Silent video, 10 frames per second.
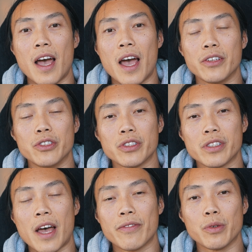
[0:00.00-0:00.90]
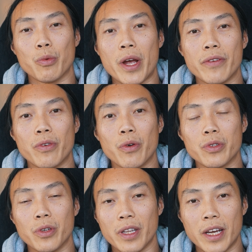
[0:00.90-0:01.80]
and you just have to wait for
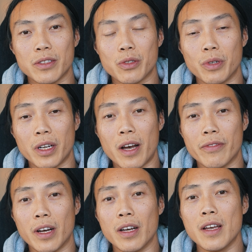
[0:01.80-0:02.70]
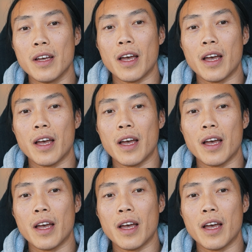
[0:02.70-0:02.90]
your legs to recover